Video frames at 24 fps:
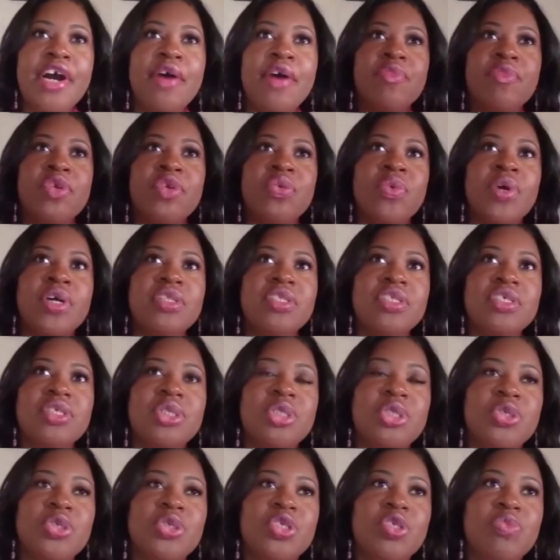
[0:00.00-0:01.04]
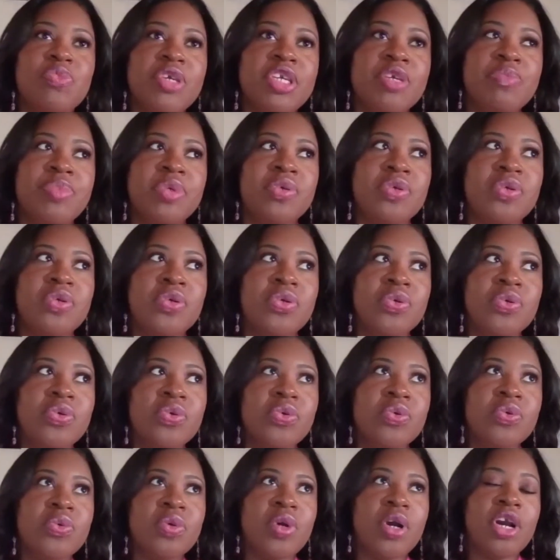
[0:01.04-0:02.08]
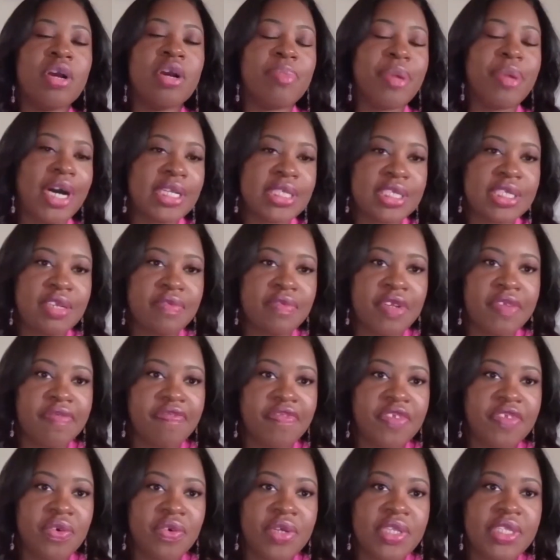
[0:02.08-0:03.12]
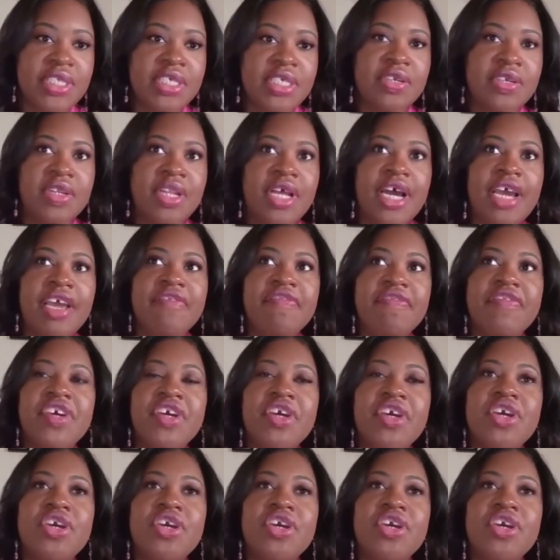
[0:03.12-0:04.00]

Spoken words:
You want to choose people who are a positive influence in your life.